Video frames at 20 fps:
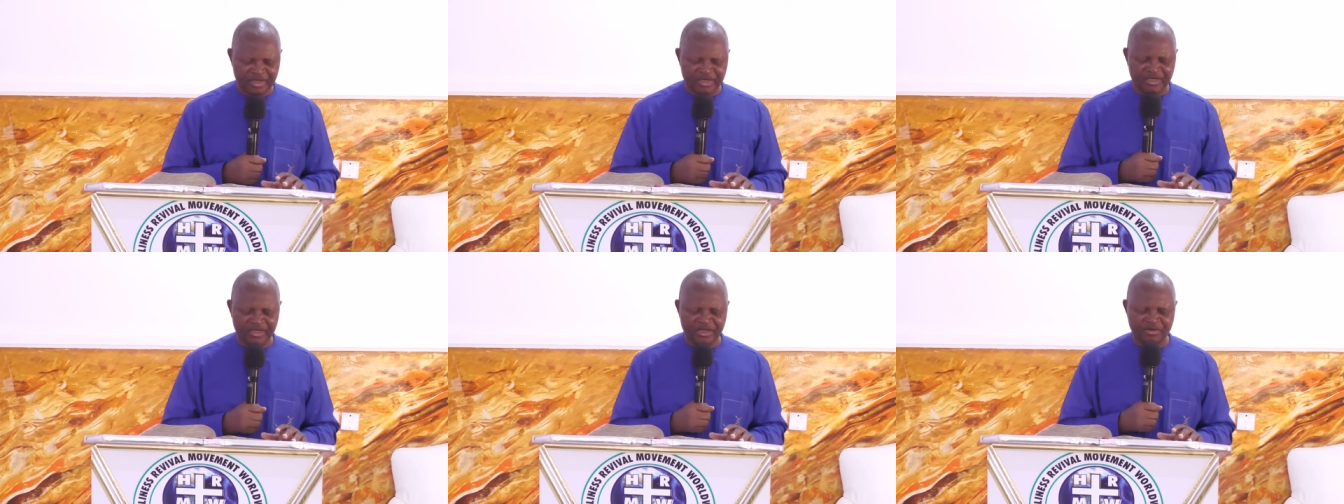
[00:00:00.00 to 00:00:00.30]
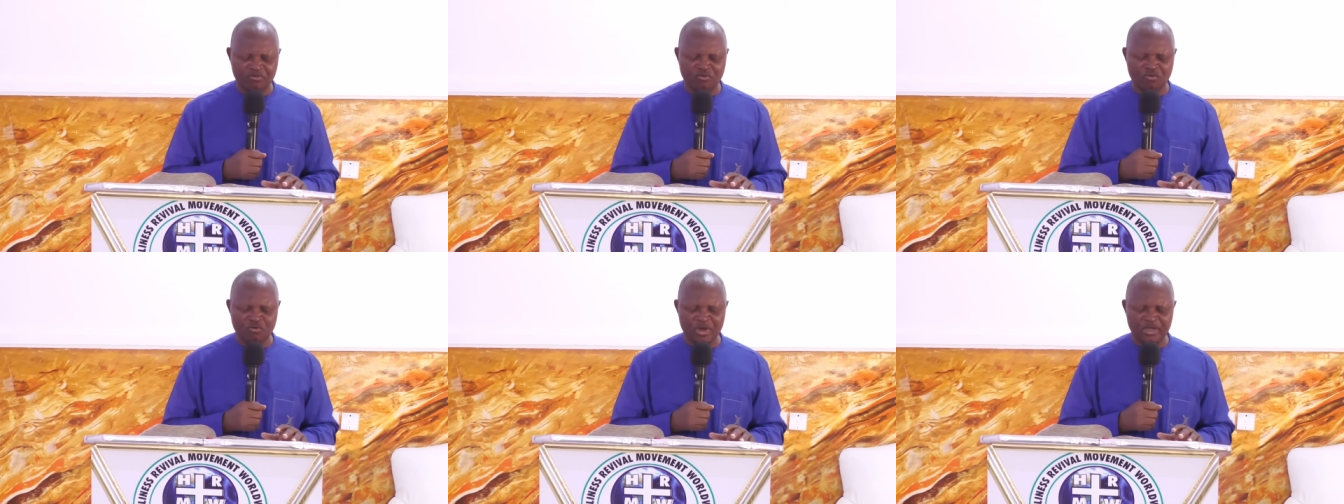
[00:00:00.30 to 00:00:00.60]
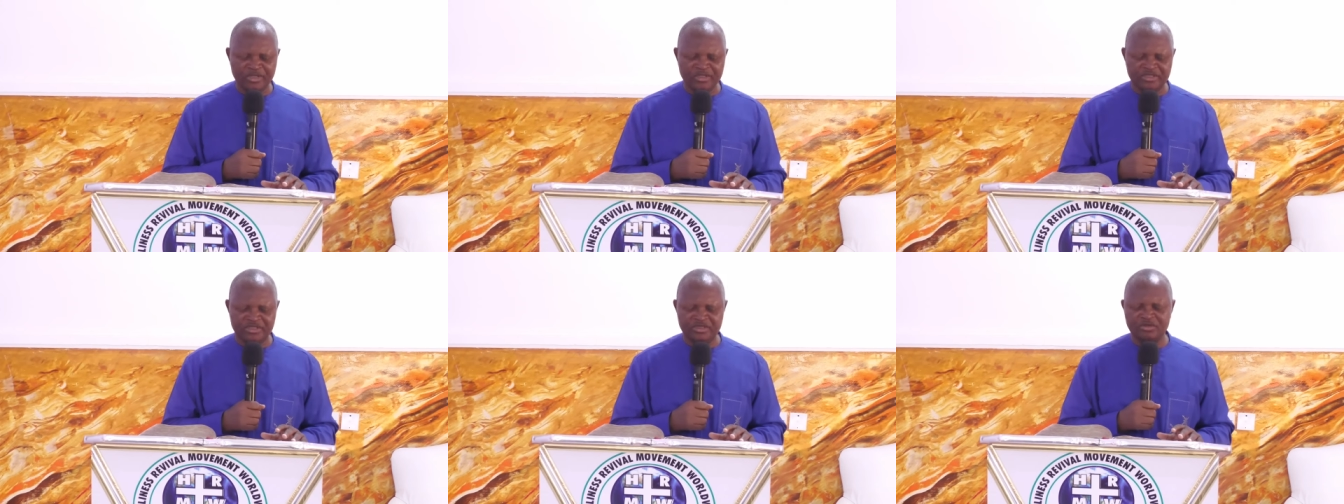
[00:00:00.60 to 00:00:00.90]
the
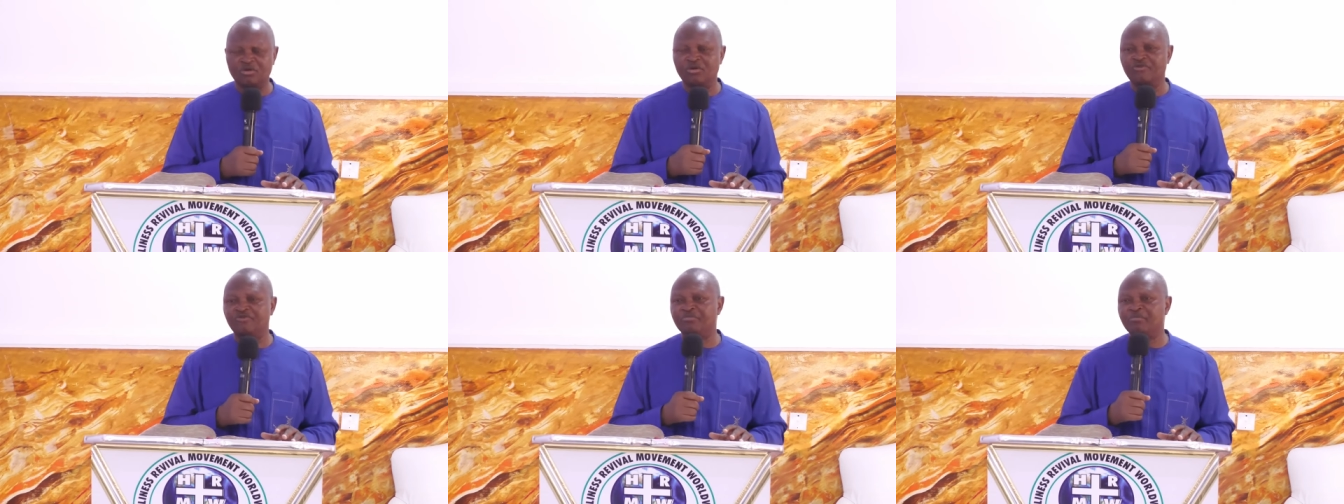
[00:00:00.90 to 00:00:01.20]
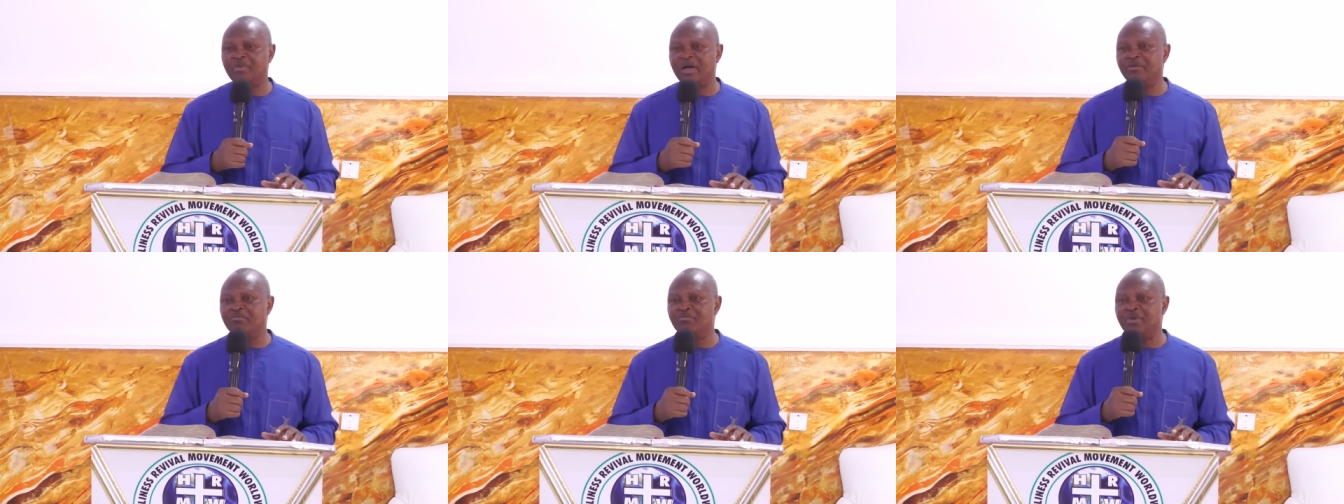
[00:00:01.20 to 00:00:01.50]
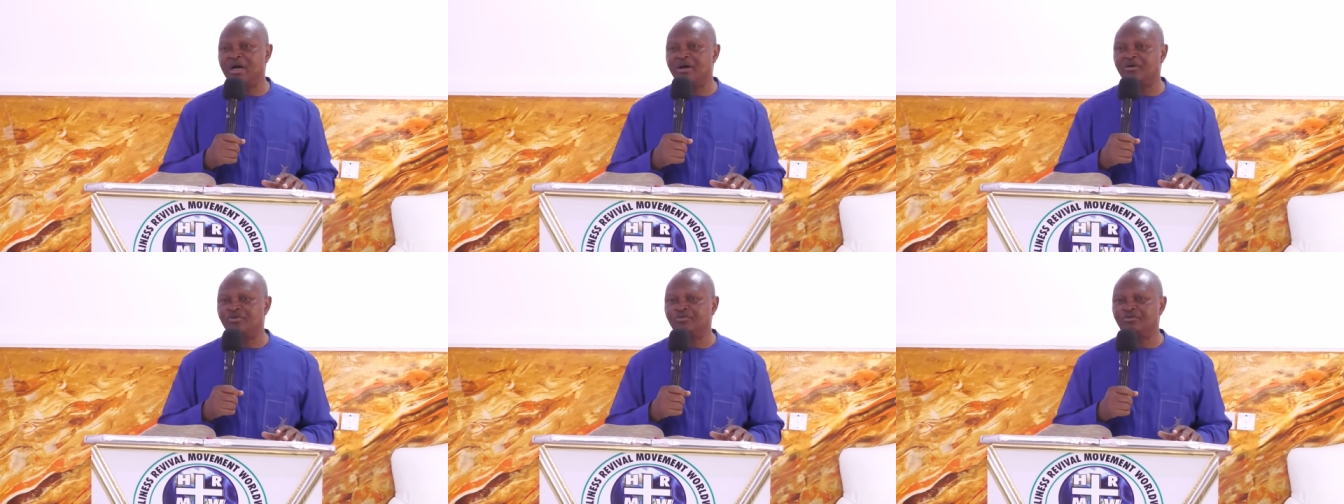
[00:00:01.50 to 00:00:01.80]
words of my
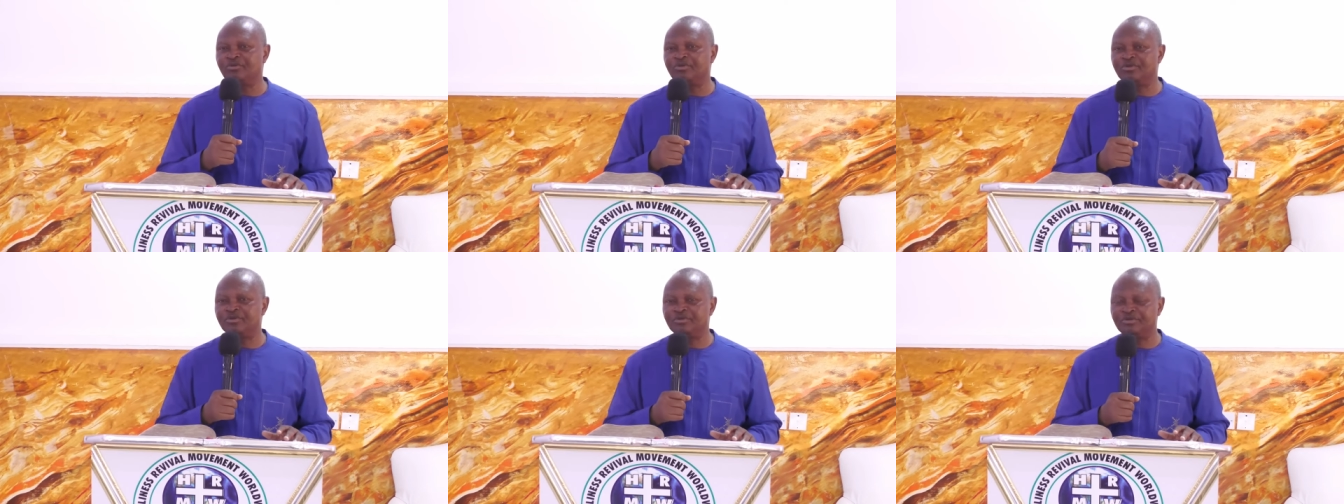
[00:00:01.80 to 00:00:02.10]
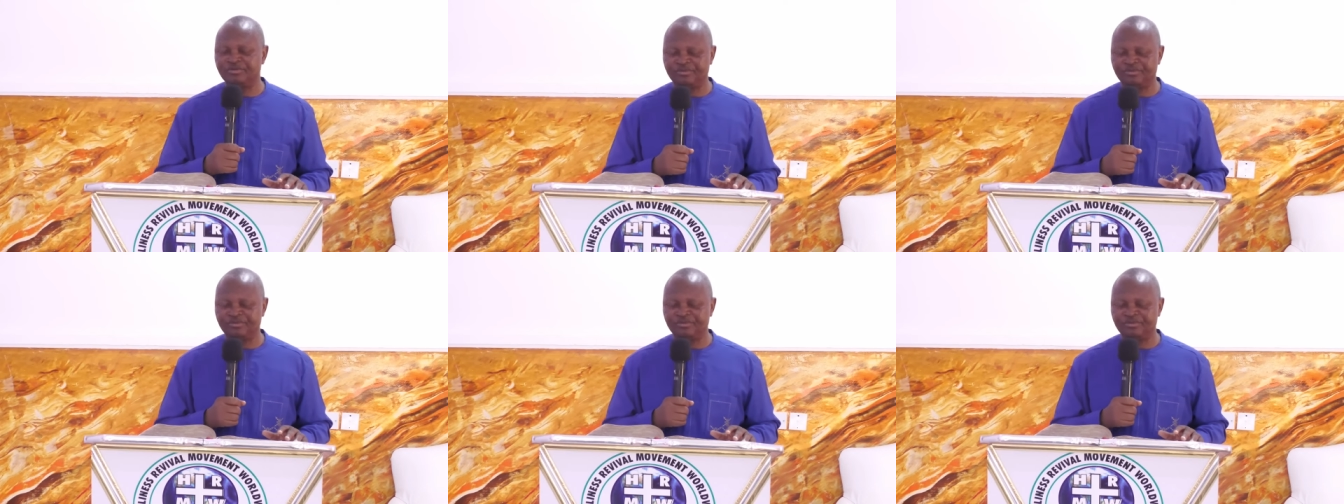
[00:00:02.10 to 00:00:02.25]
mouth.